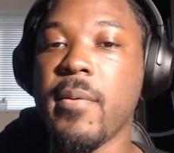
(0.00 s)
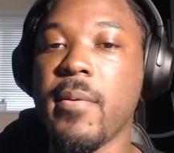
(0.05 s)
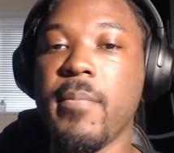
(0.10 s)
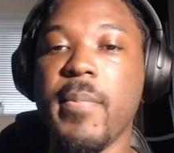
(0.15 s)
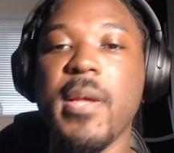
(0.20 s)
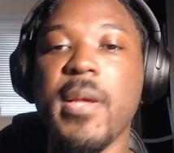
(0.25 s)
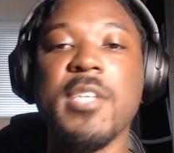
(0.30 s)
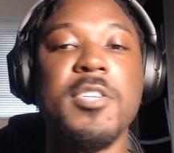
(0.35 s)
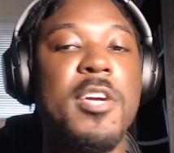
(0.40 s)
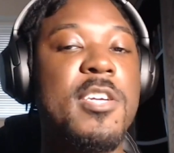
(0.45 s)

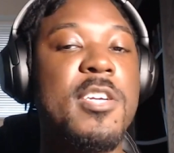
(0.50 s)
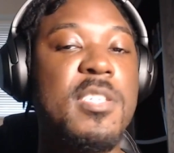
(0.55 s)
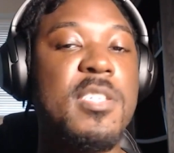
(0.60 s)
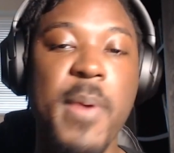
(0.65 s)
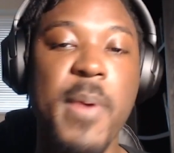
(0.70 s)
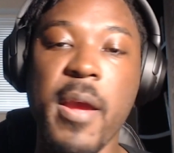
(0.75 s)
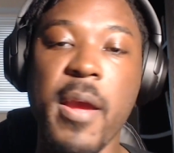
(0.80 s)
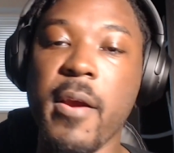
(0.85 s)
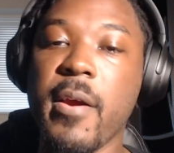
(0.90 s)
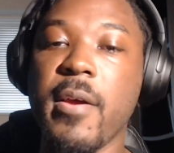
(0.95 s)
be
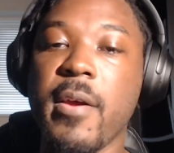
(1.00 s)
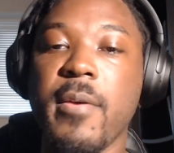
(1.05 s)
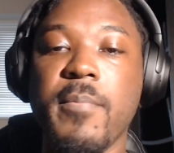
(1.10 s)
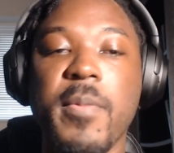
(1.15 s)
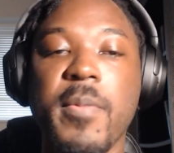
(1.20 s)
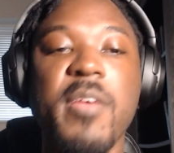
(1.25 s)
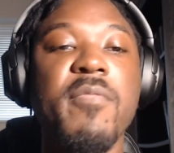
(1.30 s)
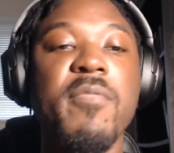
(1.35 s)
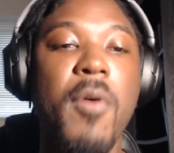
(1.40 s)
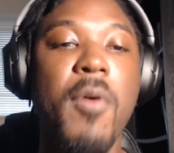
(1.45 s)
transparent,
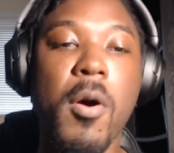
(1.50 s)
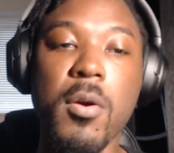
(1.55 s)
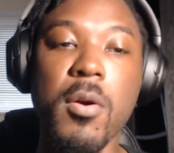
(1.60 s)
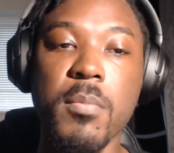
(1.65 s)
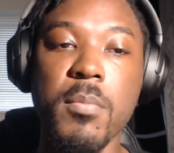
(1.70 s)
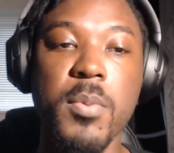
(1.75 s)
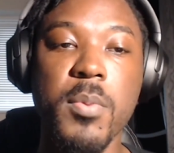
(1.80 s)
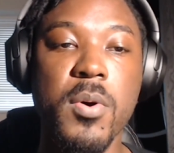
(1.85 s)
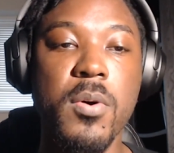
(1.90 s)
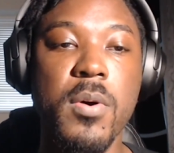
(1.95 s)
be
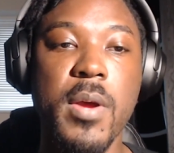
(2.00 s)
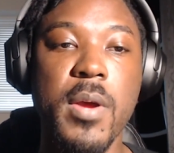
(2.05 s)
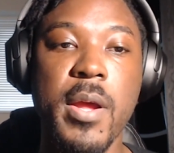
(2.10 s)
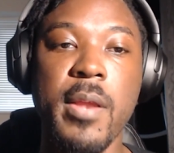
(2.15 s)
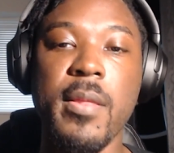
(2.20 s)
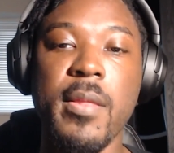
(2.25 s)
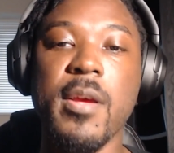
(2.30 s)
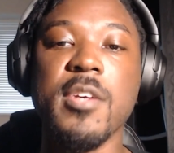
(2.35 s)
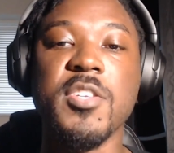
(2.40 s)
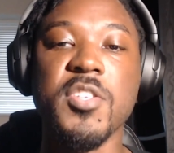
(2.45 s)
vulnerable
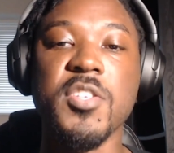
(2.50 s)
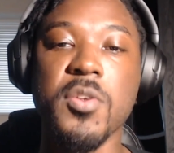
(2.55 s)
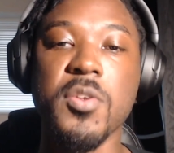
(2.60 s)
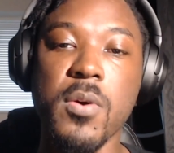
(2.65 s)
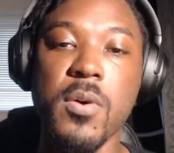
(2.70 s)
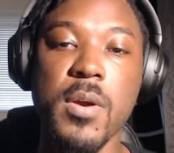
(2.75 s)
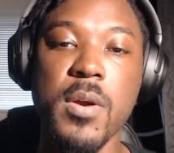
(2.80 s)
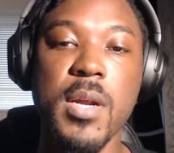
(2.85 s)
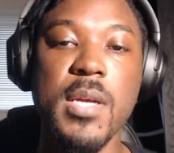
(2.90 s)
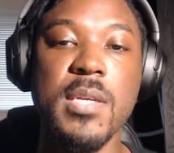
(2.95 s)
in their
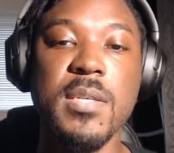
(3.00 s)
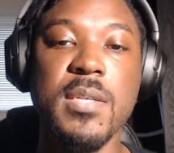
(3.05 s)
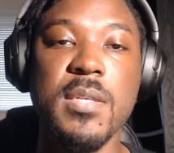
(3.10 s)
stories.